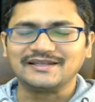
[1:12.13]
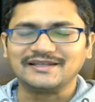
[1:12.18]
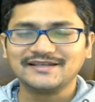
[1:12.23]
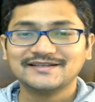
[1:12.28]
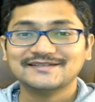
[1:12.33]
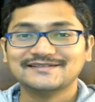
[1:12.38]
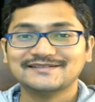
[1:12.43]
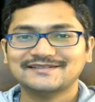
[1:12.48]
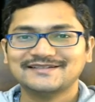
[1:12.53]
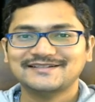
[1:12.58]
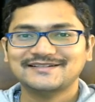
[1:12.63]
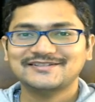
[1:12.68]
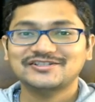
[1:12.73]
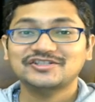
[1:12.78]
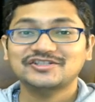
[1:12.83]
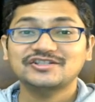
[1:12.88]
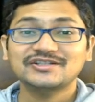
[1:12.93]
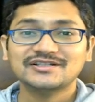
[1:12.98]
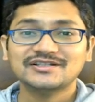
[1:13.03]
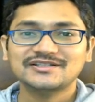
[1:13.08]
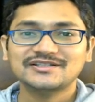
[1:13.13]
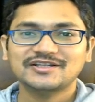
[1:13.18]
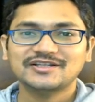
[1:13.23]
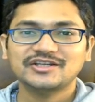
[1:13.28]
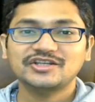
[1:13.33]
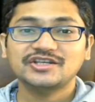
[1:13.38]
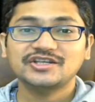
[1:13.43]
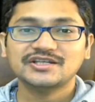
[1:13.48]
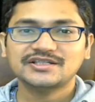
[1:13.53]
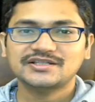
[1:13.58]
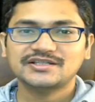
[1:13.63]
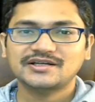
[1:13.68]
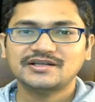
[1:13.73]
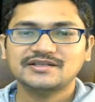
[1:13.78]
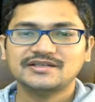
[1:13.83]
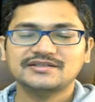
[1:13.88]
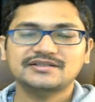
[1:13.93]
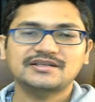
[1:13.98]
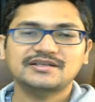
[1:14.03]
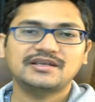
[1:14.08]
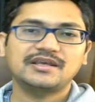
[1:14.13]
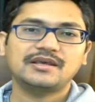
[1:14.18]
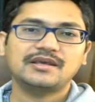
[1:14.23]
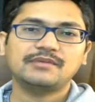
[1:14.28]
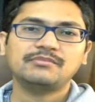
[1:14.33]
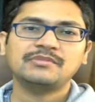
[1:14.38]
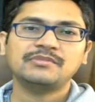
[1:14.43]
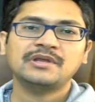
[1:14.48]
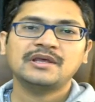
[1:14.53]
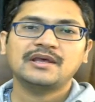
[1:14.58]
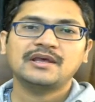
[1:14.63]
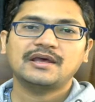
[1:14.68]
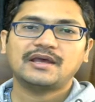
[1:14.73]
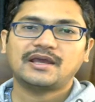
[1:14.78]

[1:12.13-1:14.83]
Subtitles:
Yes, it's just a yesterday's game,